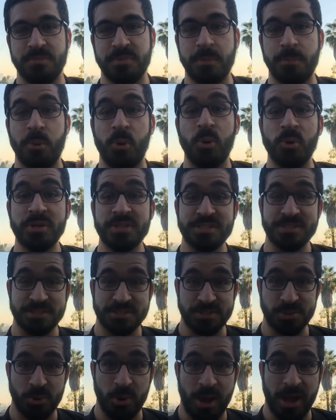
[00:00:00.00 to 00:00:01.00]
The Poison
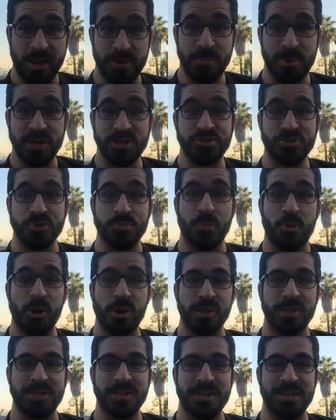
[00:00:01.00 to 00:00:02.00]
Squad by Dreux
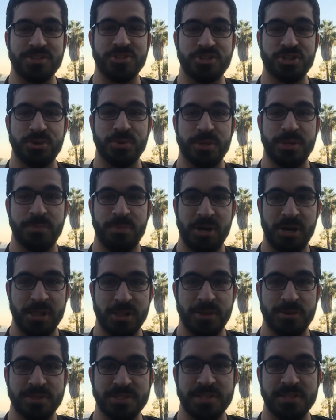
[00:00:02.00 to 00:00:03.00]
Moreland and Joey
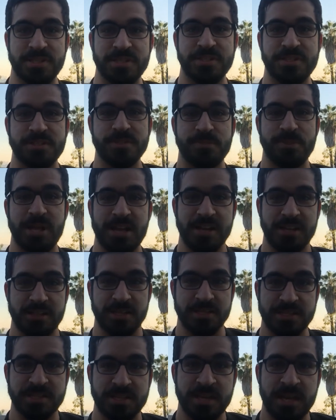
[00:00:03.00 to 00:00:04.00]
DePaolo is on this year's
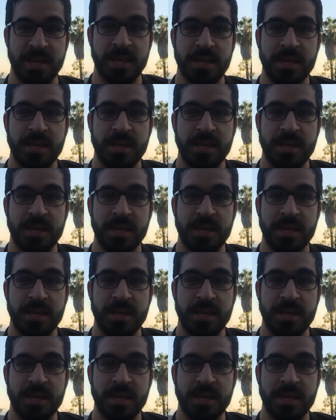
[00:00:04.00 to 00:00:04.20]
Blacklist.